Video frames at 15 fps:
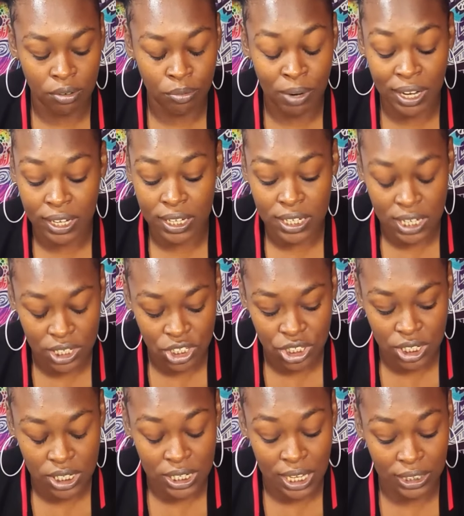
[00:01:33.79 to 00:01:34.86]

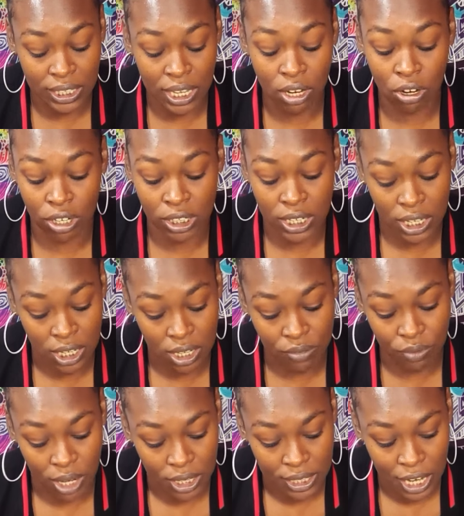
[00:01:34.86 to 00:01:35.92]
recognition that they are
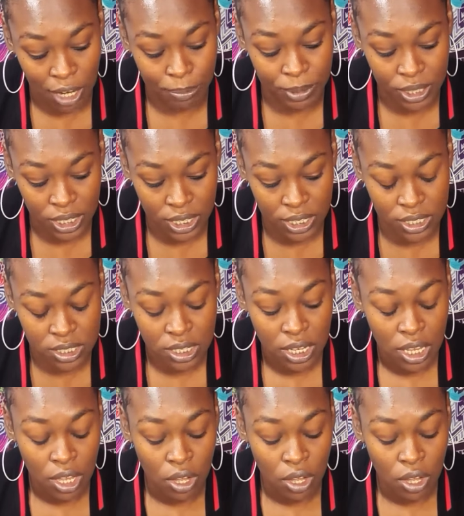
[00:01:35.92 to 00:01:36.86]
getting right now because